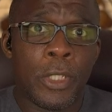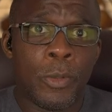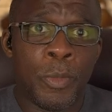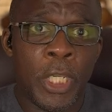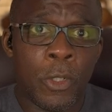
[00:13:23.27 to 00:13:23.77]

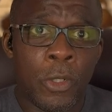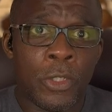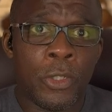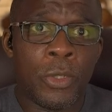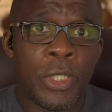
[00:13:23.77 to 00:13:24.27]
because
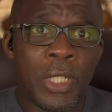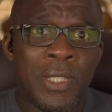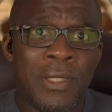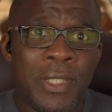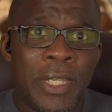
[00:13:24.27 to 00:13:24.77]
you still
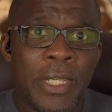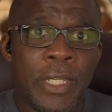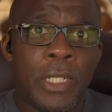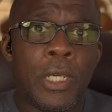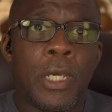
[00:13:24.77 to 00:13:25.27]

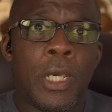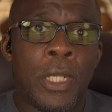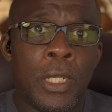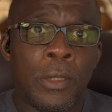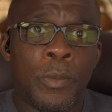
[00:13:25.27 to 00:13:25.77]
need a
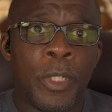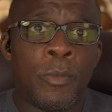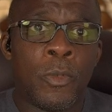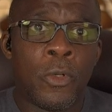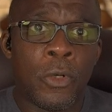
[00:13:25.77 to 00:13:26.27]
little bit
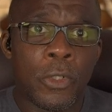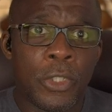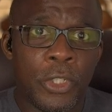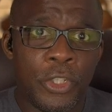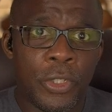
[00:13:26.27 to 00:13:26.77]
more
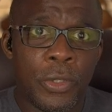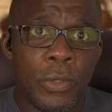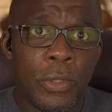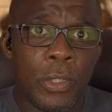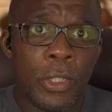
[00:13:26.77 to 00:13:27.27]
oxygen
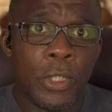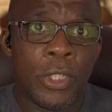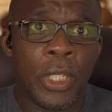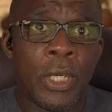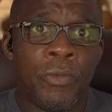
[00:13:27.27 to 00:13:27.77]
to
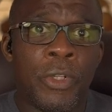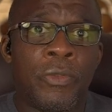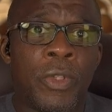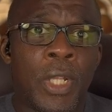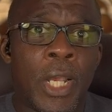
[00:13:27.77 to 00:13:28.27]
get rid of
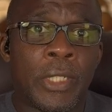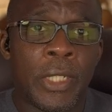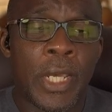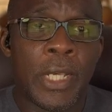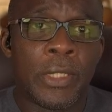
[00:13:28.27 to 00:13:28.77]
the lactic
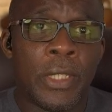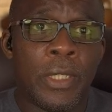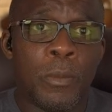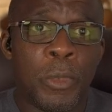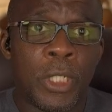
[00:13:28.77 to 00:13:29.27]
acid
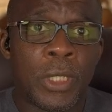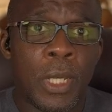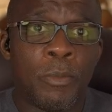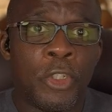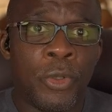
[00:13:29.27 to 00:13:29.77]
that built
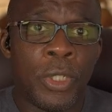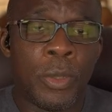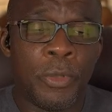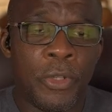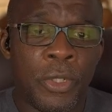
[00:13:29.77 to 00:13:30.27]
up during the
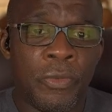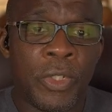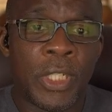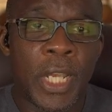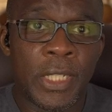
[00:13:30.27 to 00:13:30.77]
period of
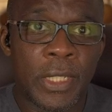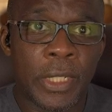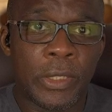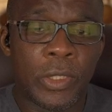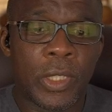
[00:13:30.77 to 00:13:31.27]
intense
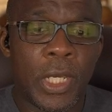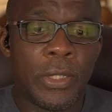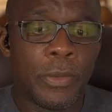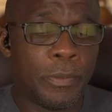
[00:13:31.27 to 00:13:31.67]
exercise.